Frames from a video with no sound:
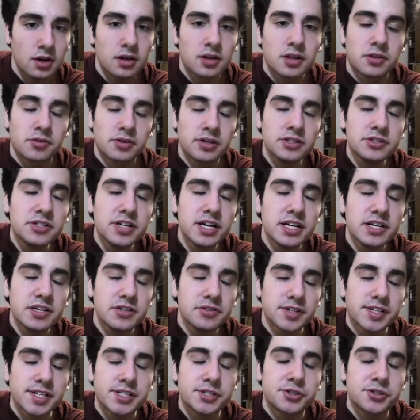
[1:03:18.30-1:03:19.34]

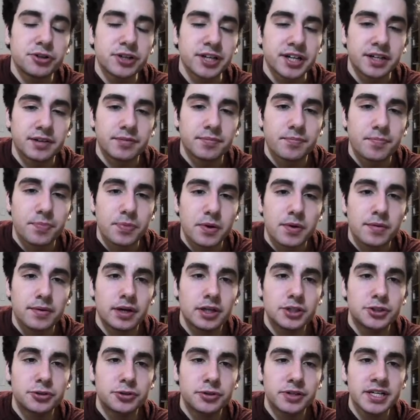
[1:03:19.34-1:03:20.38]
393, tree. A
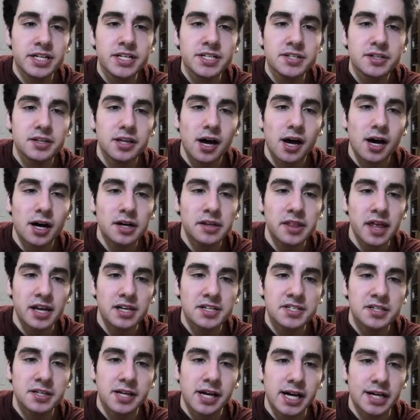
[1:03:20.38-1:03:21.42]
tree is a log that is
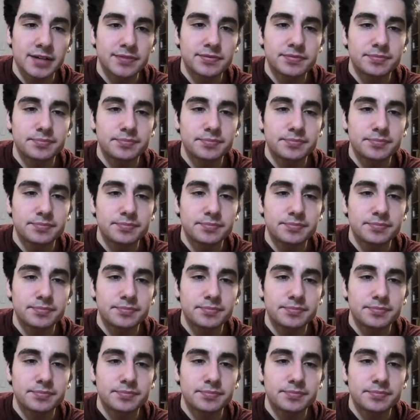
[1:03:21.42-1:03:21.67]
alive.